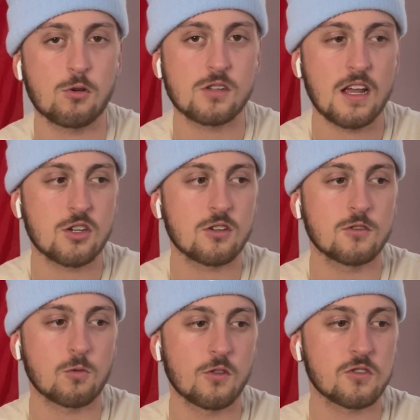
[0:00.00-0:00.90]

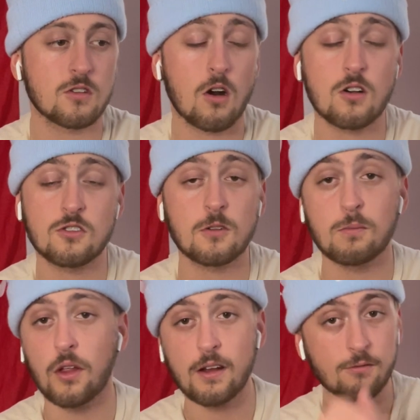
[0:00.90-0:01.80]
rotations where the starters are
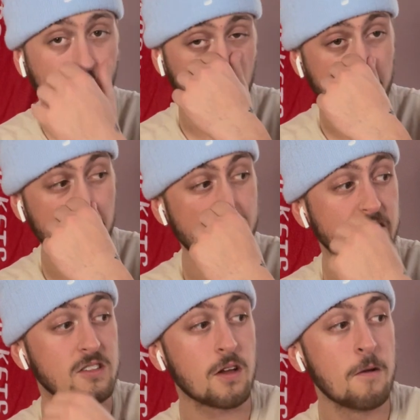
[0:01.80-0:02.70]
playing forty
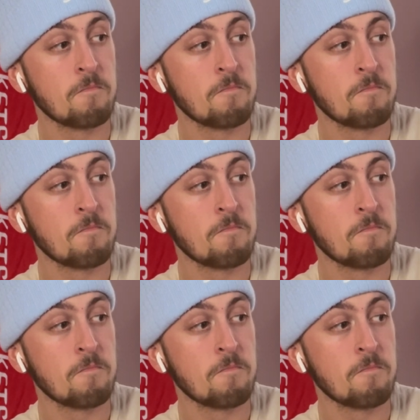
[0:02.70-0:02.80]
minutes.